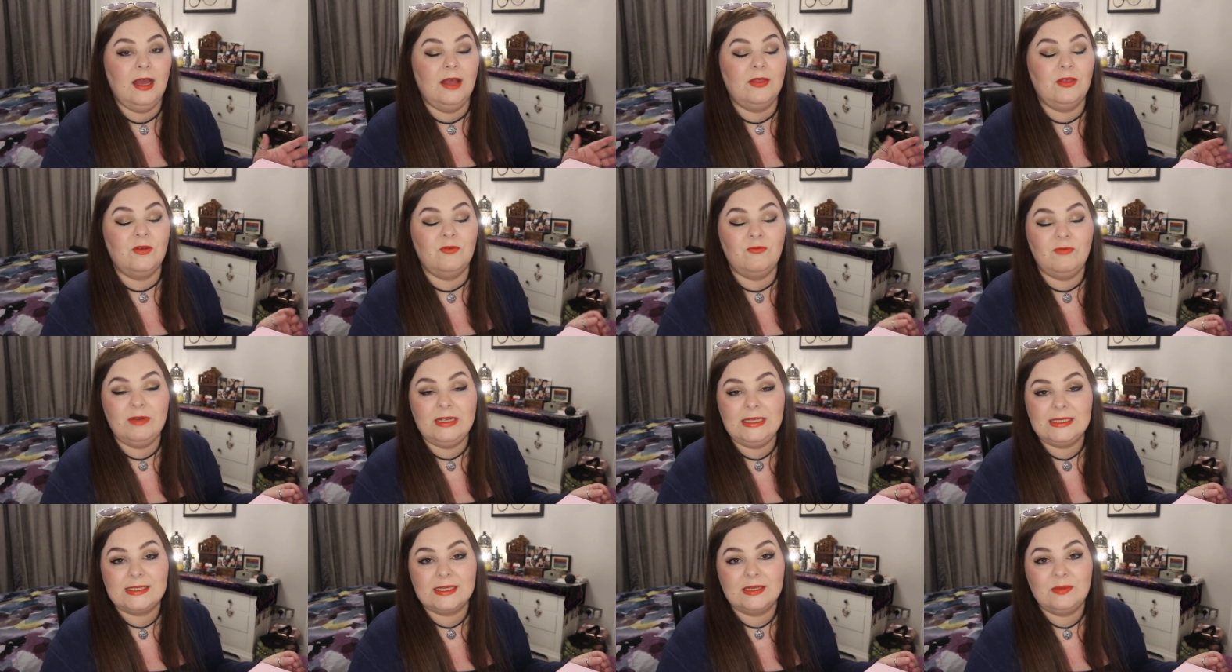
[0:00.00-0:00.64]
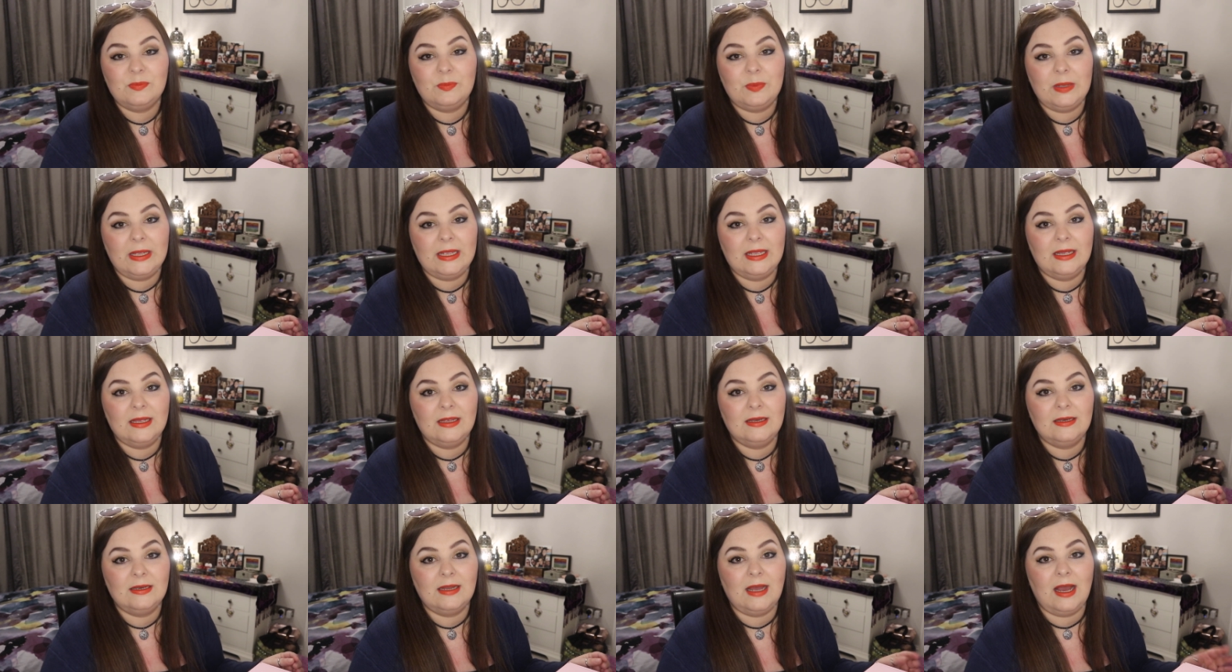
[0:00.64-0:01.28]
The reason
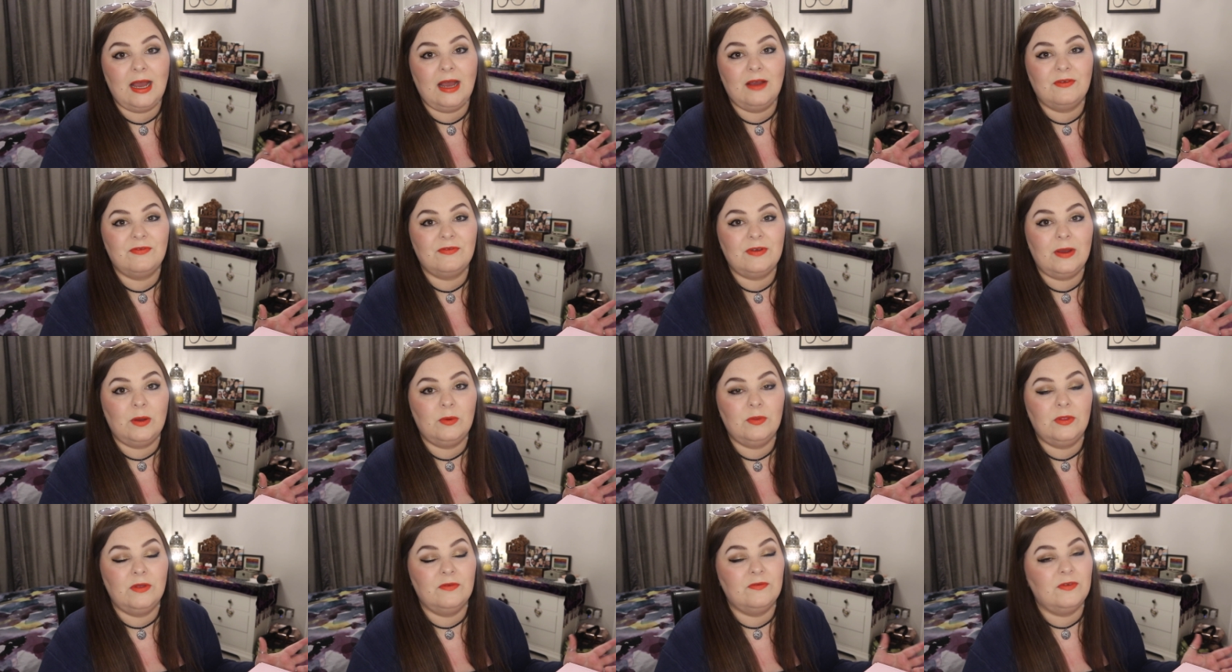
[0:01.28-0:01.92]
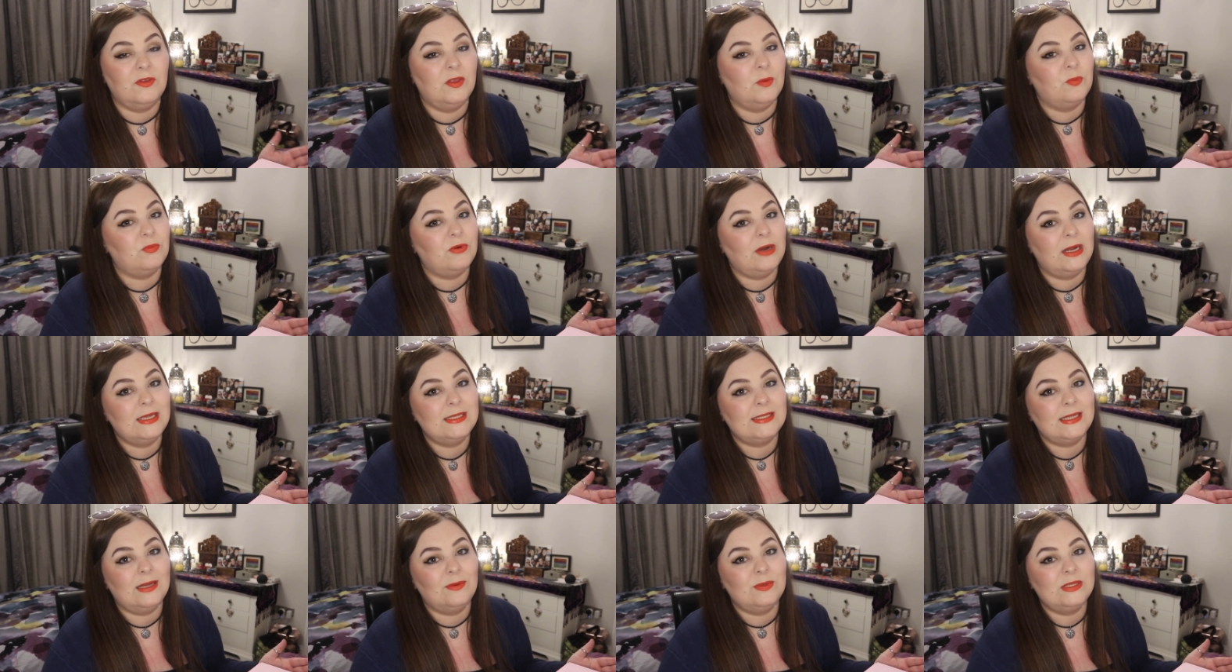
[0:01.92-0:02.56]
being, I found that for the
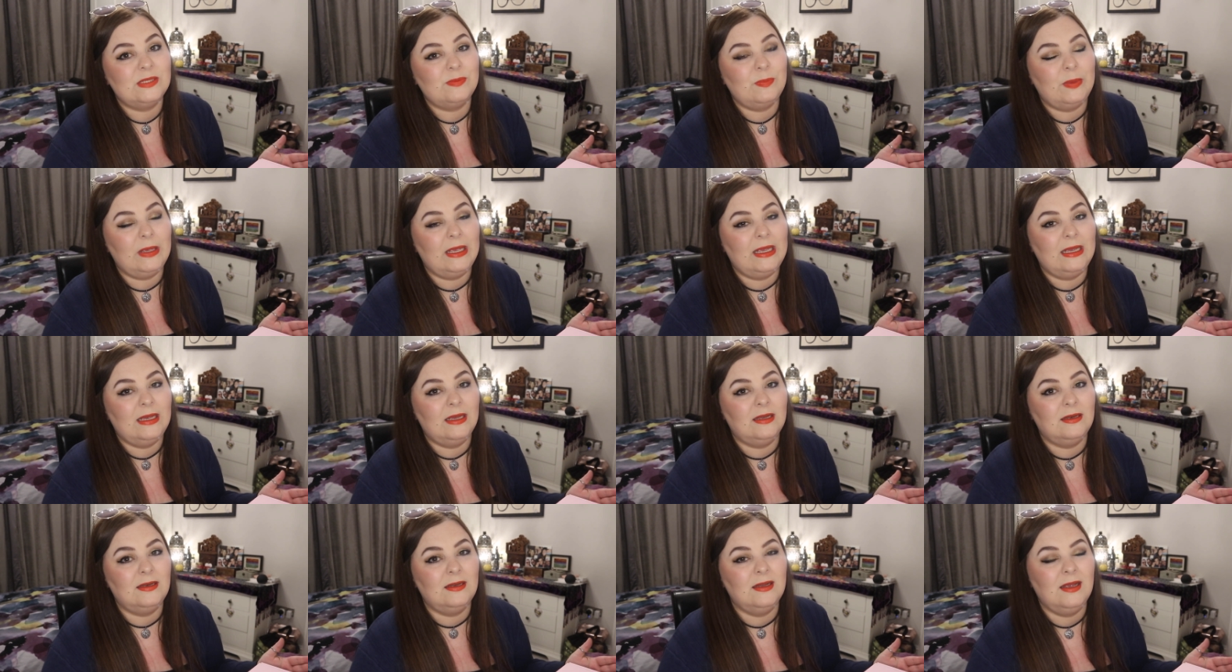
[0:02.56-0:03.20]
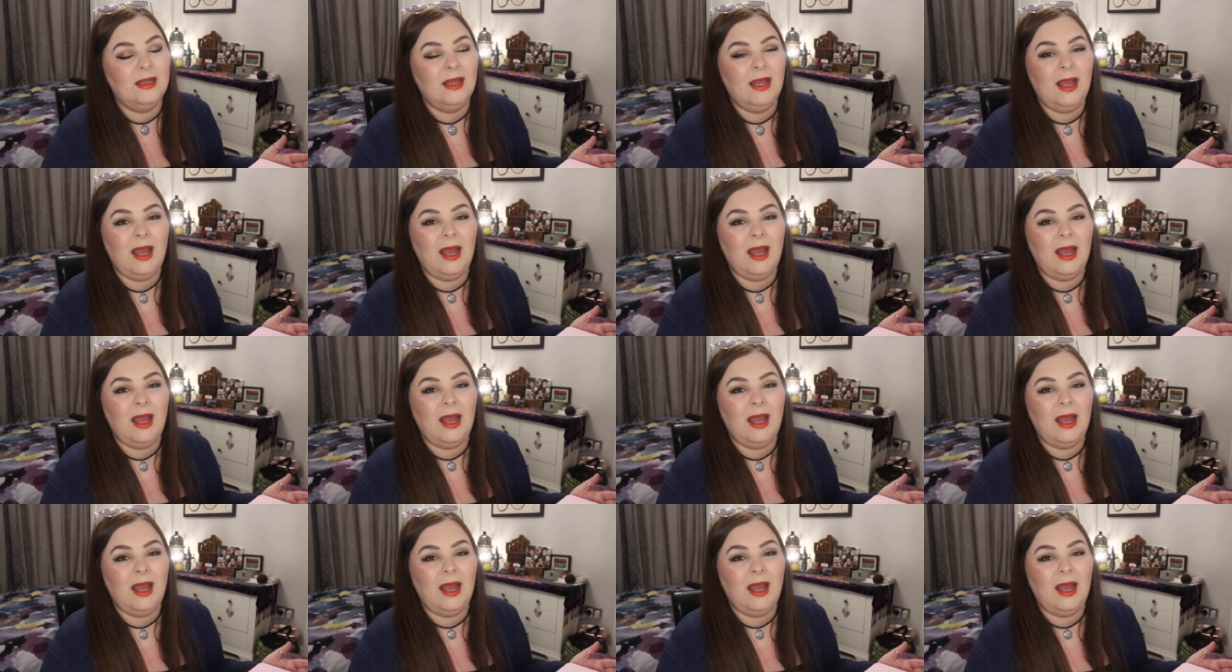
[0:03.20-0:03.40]
price I was paying,